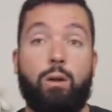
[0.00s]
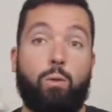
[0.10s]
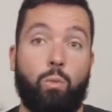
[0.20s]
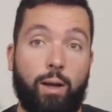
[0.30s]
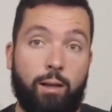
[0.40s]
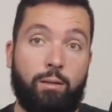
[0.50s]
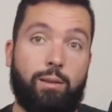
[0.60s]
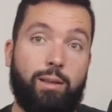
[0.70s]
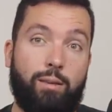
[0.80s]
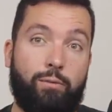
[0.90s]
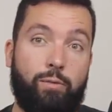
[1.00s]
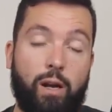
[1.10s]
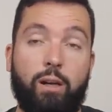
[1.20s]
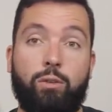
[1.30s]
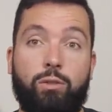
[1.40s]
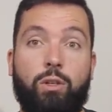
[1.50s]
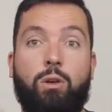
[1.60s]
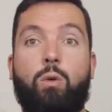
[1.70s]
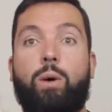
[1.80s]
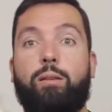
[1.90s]
Well, if they're using
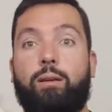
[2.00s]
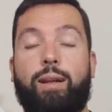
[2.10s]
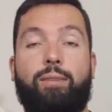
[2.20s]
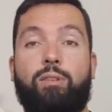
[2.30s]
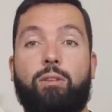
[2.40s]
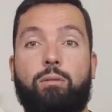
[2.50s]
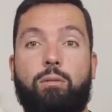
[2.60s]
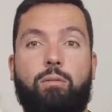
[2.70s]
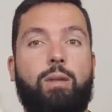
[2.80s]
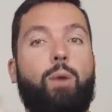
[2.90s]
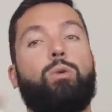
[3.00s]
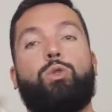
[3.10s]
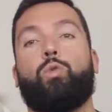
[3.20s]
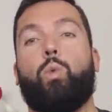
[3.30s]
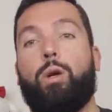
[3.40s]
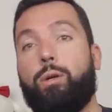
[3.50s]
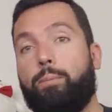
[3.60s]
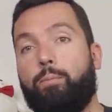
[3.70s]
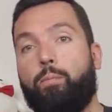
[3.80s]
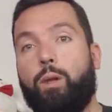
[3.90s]
Go 1.11, that will just work.
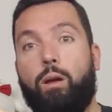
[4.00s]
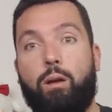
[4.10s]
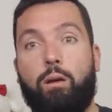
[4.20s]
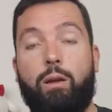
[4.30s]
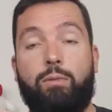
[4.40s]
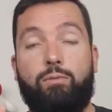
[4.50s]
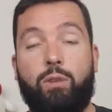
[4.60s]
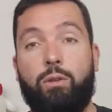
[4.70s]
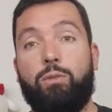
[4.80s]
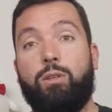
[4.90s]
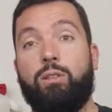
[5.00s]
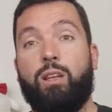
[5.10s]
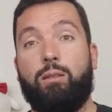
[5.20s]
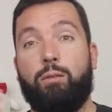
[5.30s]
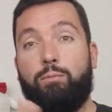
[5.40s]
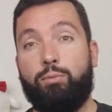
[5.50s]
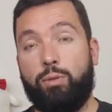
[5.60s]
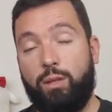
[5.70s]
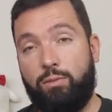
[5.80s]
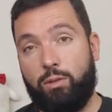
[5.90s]
If they're using something
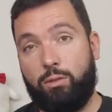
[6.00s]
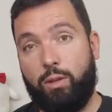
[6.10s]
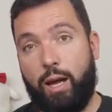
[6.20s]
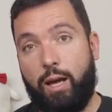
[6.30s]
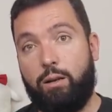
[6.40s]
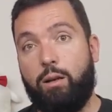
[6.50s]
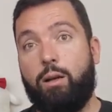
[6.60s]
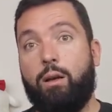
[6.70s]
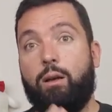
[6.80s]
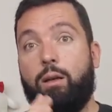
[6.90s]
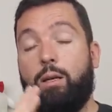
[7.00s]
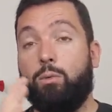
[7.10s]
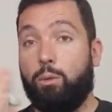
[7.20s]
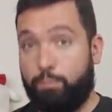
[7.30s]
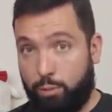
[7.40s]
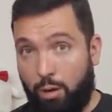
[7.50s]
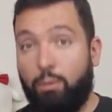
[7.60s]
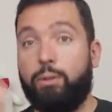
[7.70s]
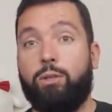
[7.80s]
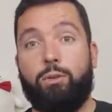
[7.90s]
previous to that, it will
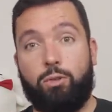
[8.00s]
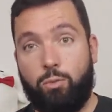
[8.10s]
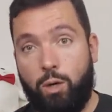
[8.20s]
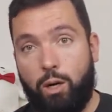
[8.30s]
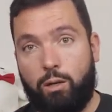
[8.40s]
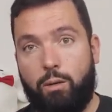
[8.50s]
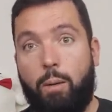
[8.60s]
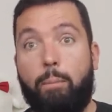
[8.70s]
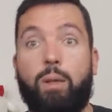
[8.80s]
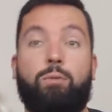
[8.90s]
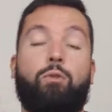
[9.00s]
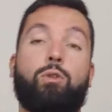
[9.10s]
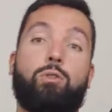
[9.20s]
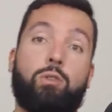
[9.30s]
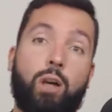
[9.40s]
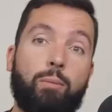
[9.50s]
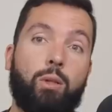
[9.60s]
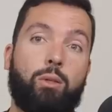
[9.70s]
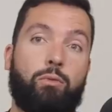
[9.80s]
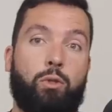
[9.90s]
probably also work. But for some
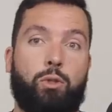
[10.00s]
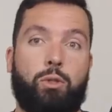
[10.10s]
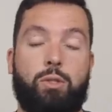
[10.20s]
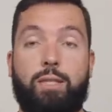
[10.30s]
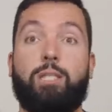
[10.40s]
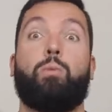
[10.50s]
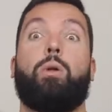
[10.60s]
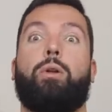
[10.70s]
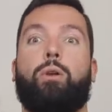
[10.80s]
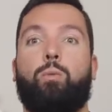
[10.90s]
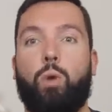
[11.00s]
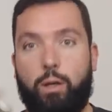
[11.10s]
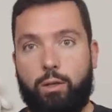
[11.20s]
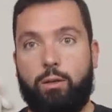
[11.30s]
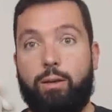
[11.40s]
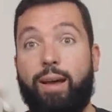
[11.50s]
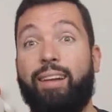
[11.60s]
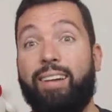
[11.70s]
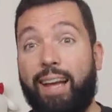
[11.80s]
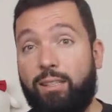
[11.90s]
older versions, these will not work,
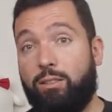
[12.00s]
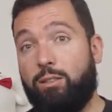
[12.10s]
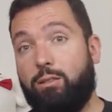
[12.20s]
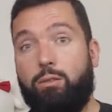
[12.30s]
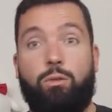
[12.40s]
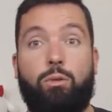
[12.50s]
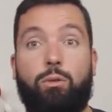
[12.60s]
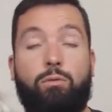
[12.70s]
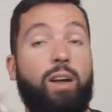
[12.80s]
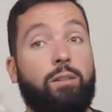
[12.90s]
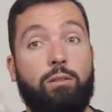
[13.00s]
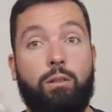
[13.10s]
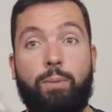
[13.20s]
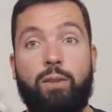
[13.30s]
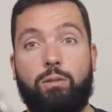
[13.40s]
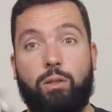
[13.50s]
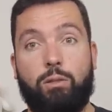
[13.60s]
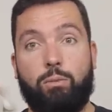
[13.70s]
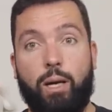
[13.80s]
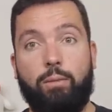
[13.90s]
unless you vendor the
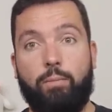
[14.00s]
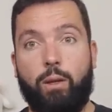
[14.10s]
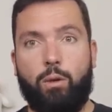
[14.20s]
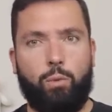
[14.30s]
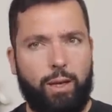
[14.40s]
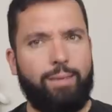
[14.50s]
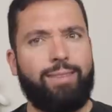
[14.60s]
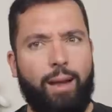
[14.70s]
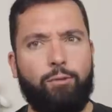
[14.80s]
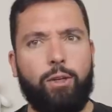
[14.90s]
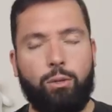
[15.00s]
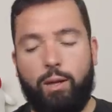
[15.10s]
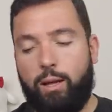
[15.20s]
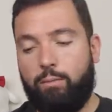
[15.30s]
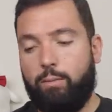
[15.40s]
dependencies, right? We can definitely do that.